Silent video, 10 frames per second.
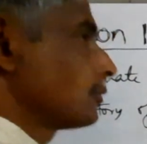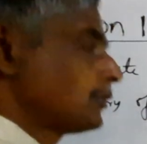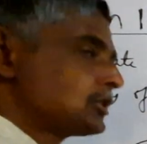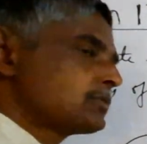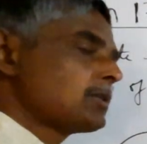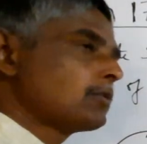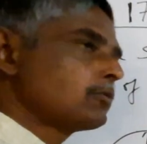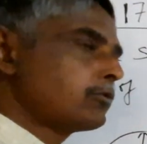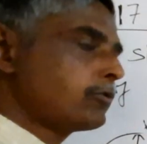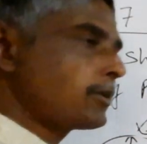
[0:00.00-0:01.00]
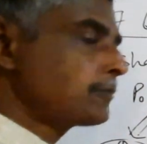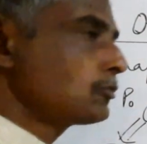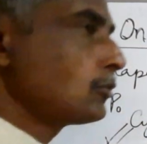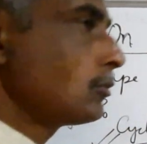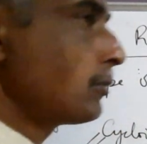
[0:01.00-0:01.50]
First we have
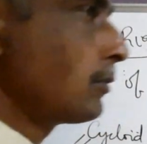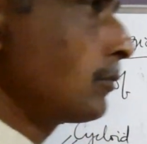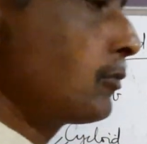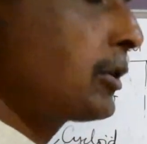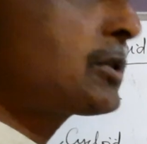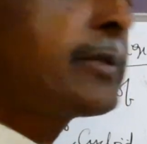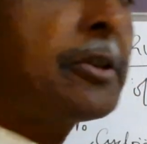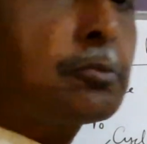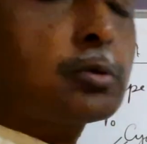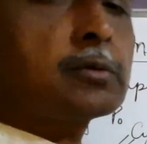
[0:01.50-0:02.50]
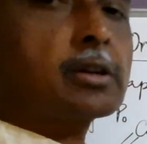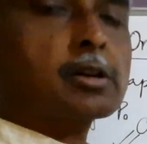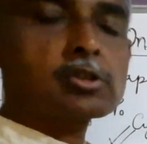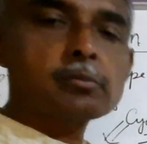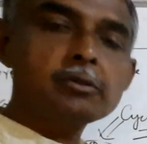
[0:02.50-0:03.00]
to prove the
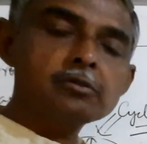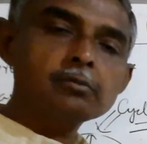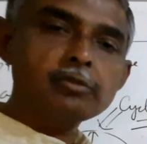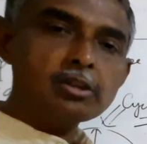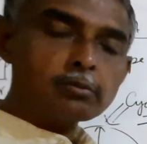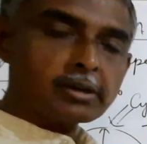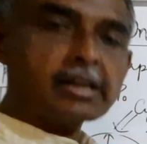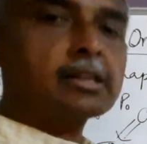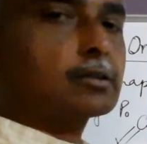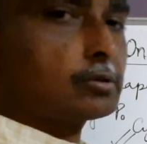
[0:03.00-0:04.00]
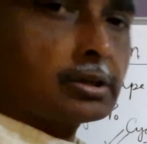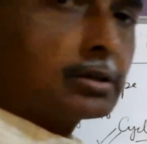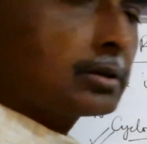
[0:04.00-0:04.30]
relation between V, omega and R. Okay.